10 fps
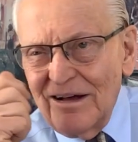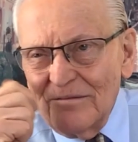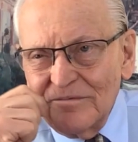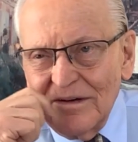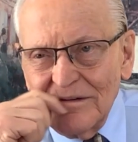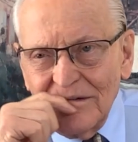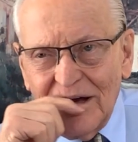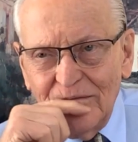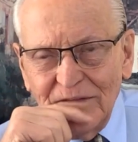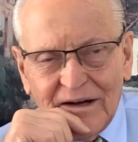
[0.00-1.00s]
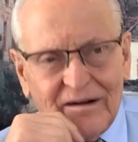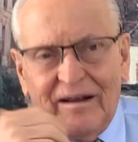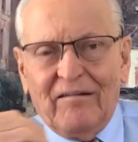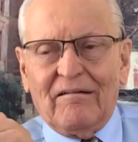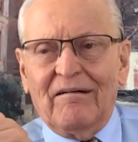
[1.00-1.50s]
I'm not
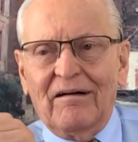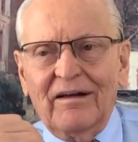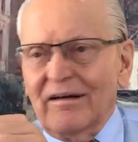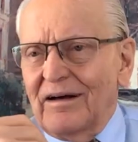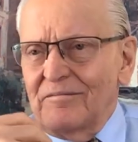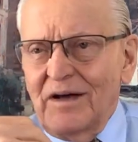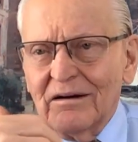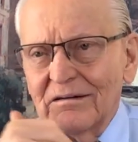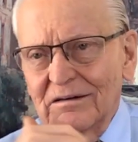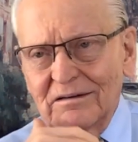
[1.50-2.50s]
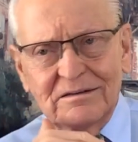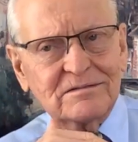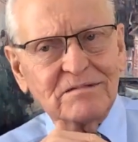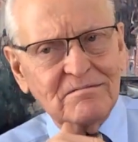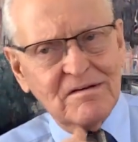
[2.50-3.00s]
an alcoholic. I'm not
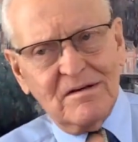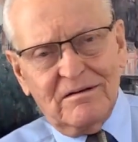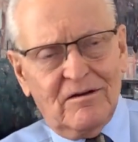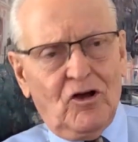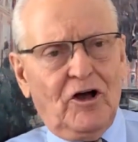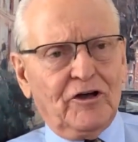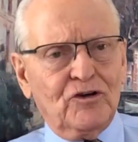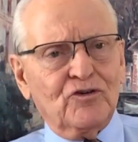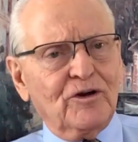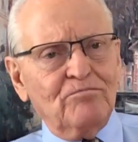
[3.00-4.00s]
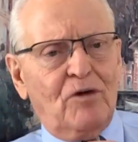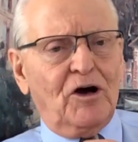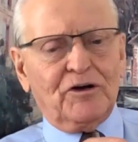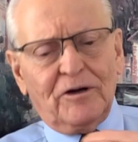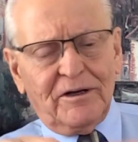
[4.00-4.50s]
hooked. I can drink
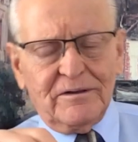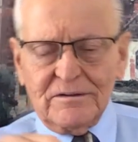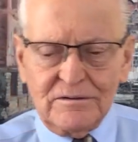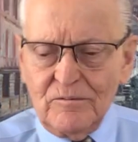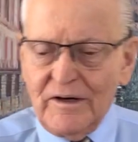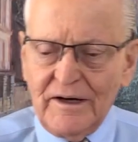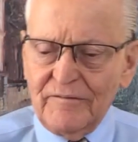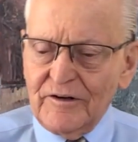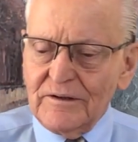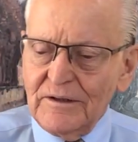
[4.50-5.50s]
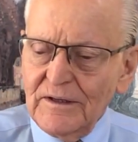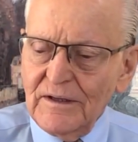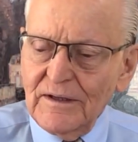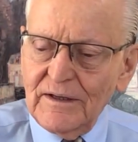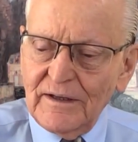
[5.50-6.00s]
moderately, whatever.
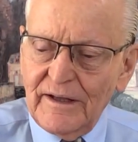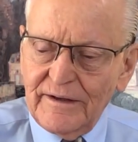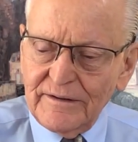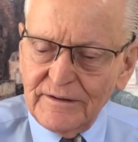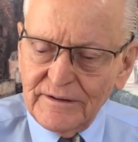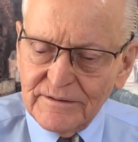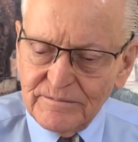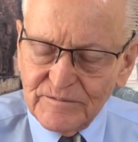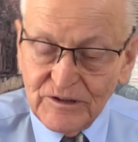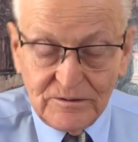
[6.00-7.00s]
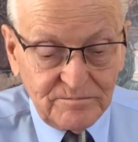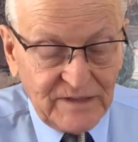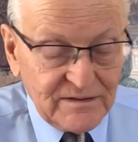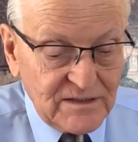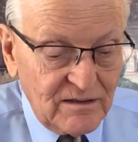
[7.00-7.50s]
And so
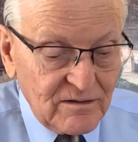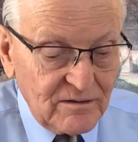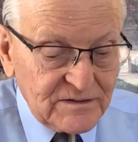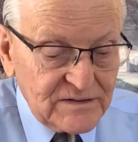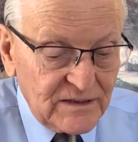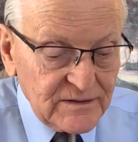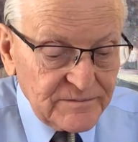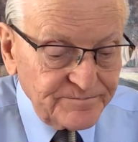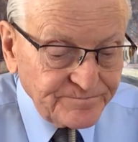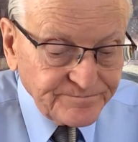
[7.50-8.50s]
that's how it all started.